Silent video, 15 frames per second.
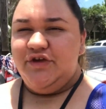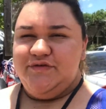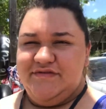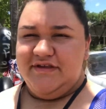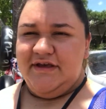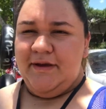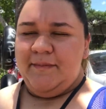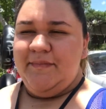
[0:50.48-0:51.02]

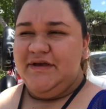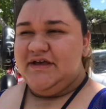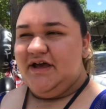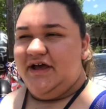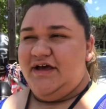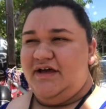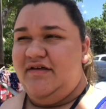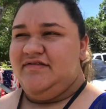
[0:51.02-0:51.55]
use it
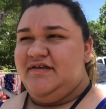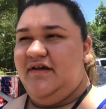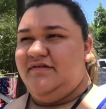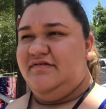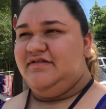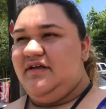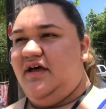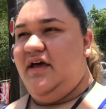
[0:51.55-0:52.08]
because
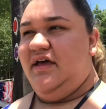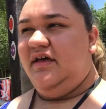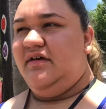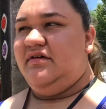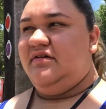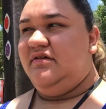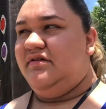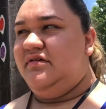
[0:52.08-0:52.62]
it's like
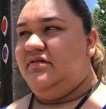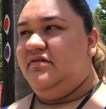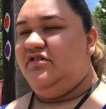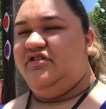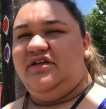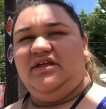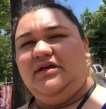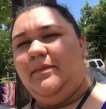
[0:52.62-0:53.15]

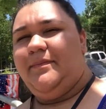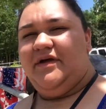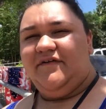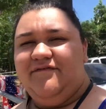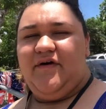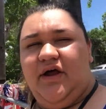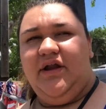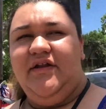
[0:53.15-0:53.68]
we get like a big
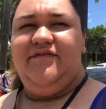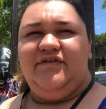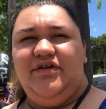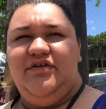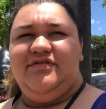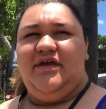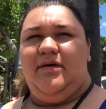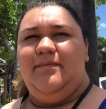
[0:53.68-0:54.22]
fine if you use like